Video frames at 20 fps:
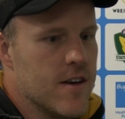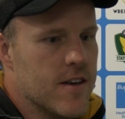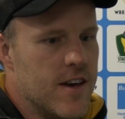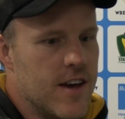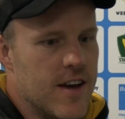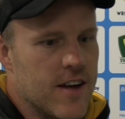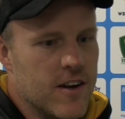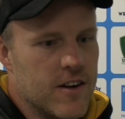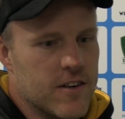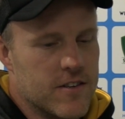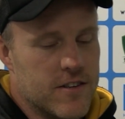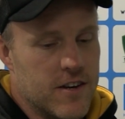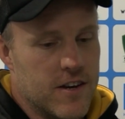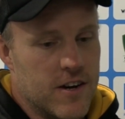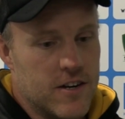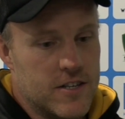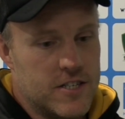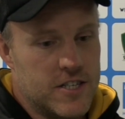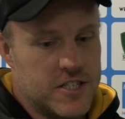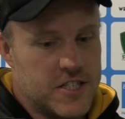Yeah,
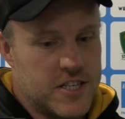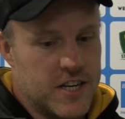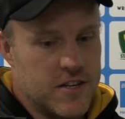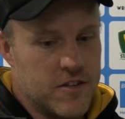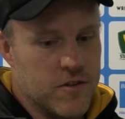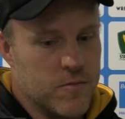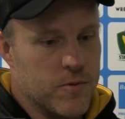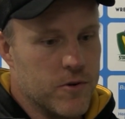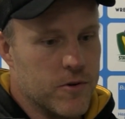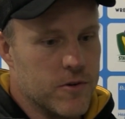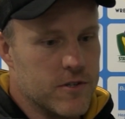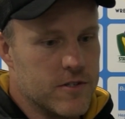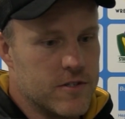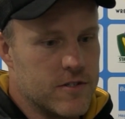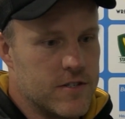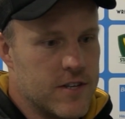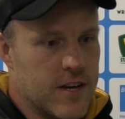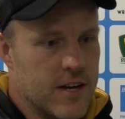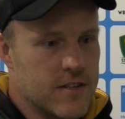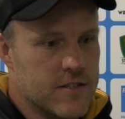I just said to the boys
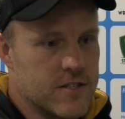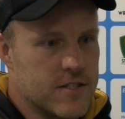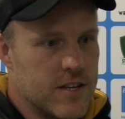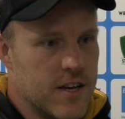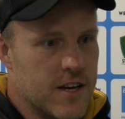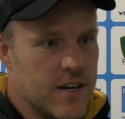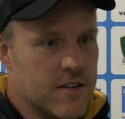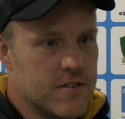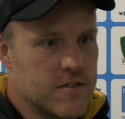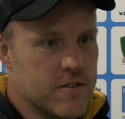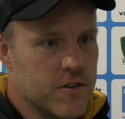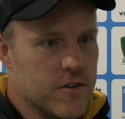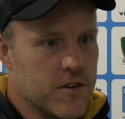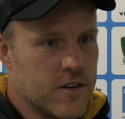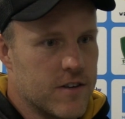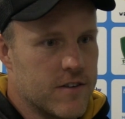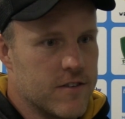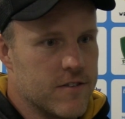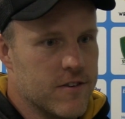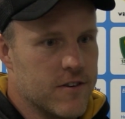downstairs,
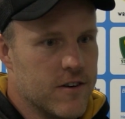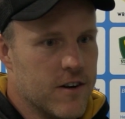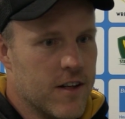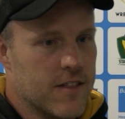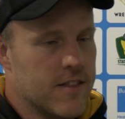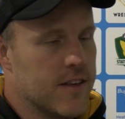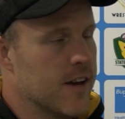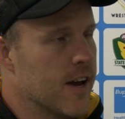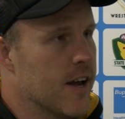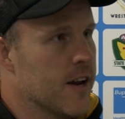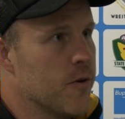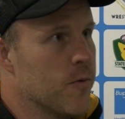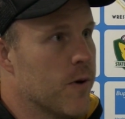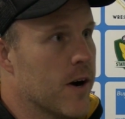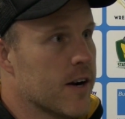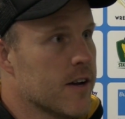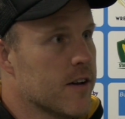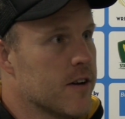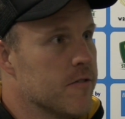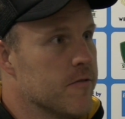like, I don't think
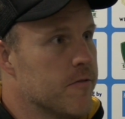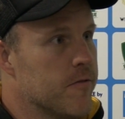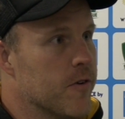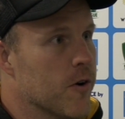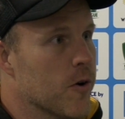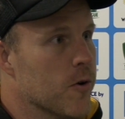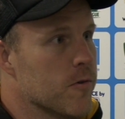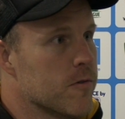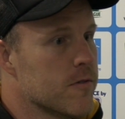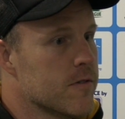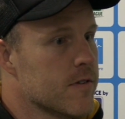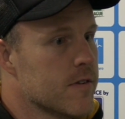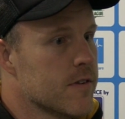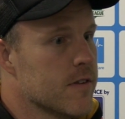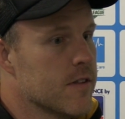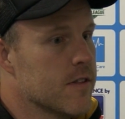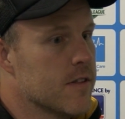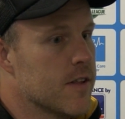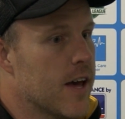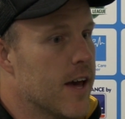anyone can fault
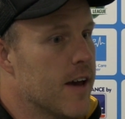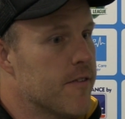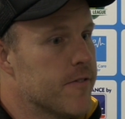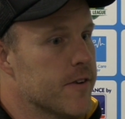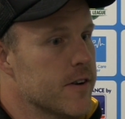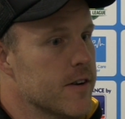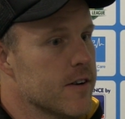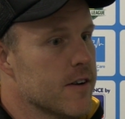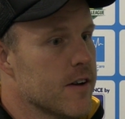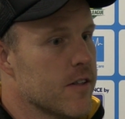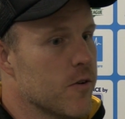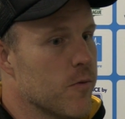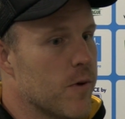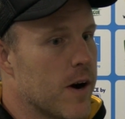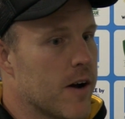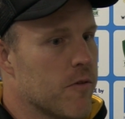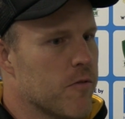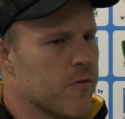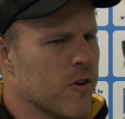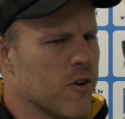the effort and the
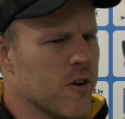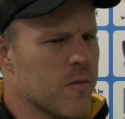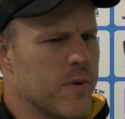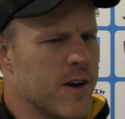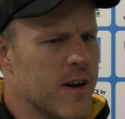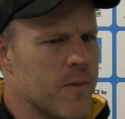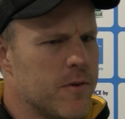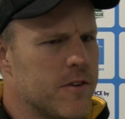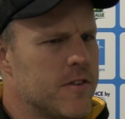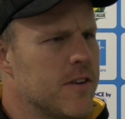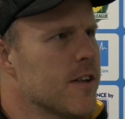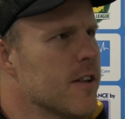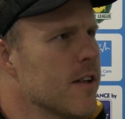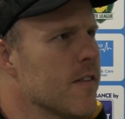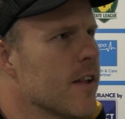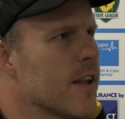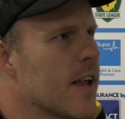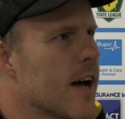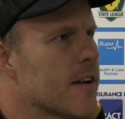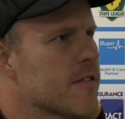way we've gone about, particularly
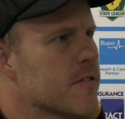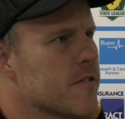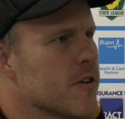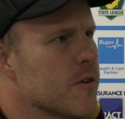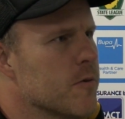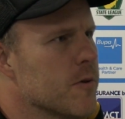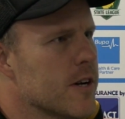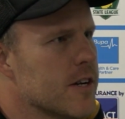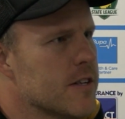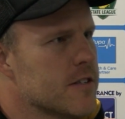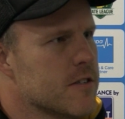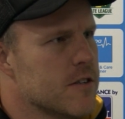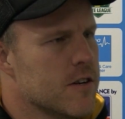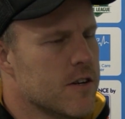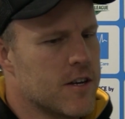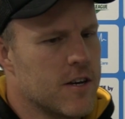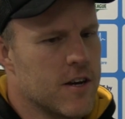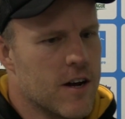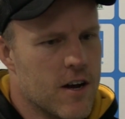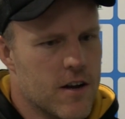in the last 3 weeks,
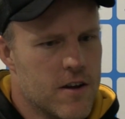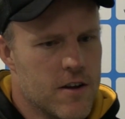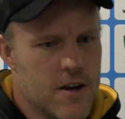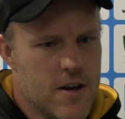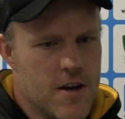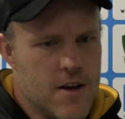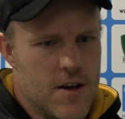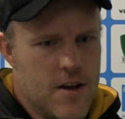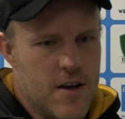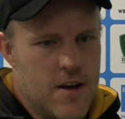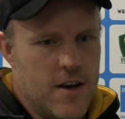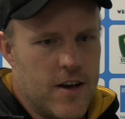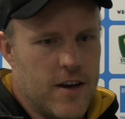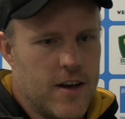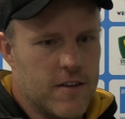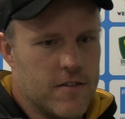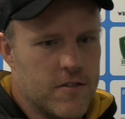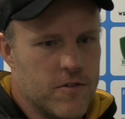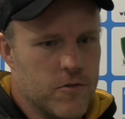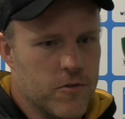like,
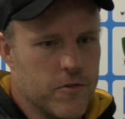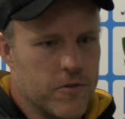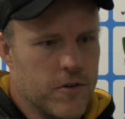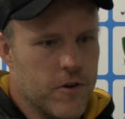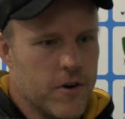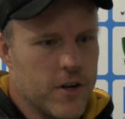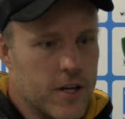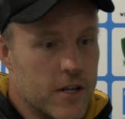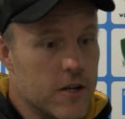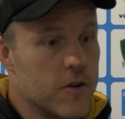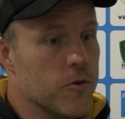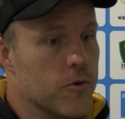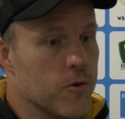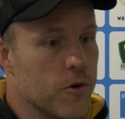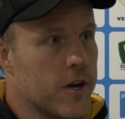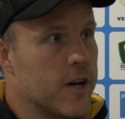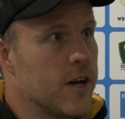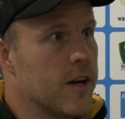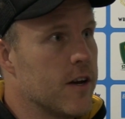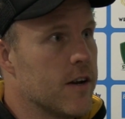against North Lonnie,
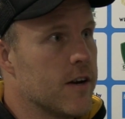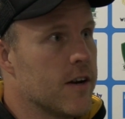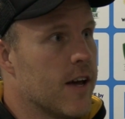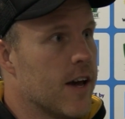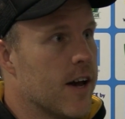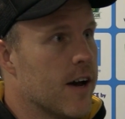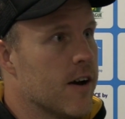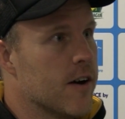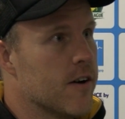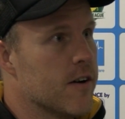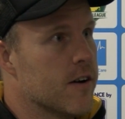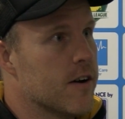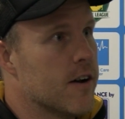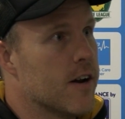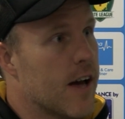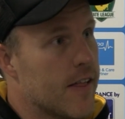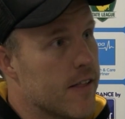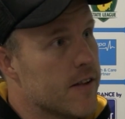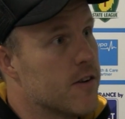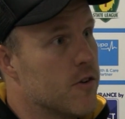Glenorchy, and now
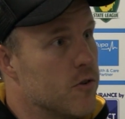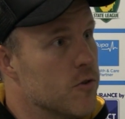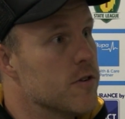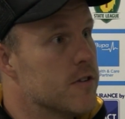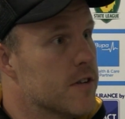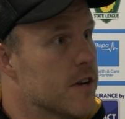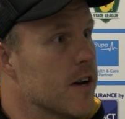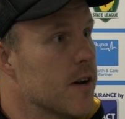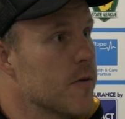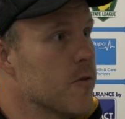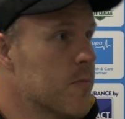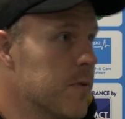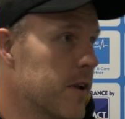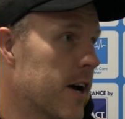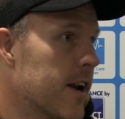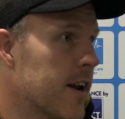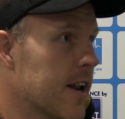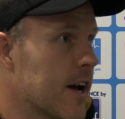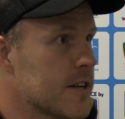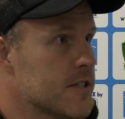another good team who
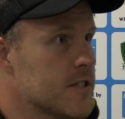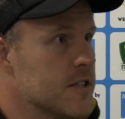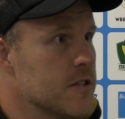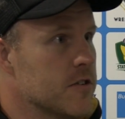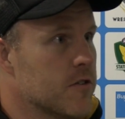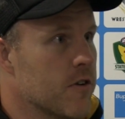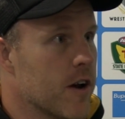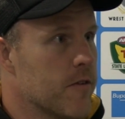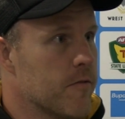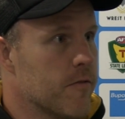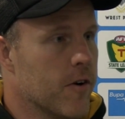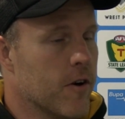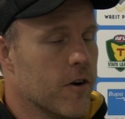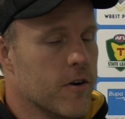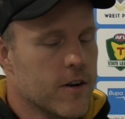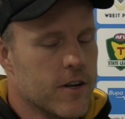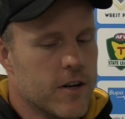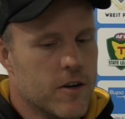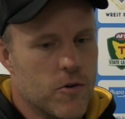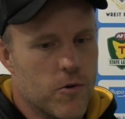played in last year's grand
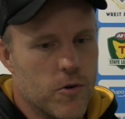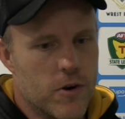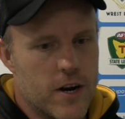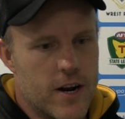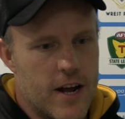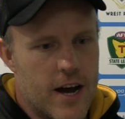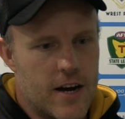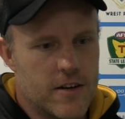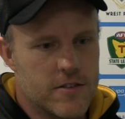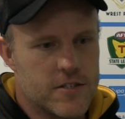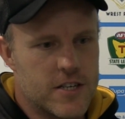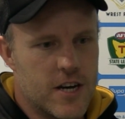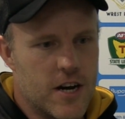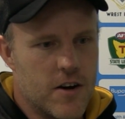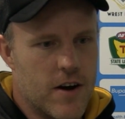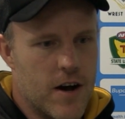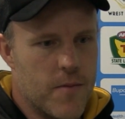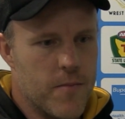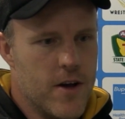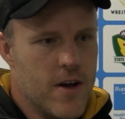final in Lauderdale.
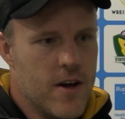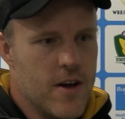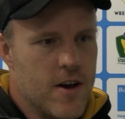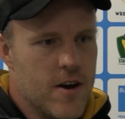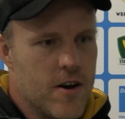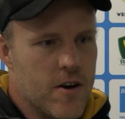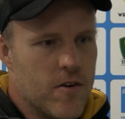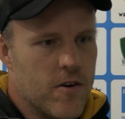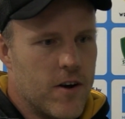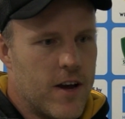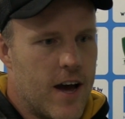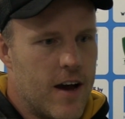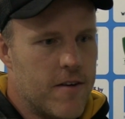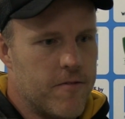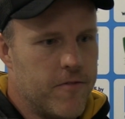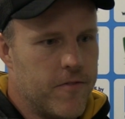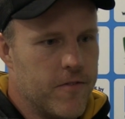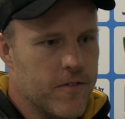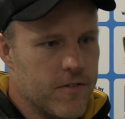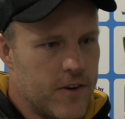So we can't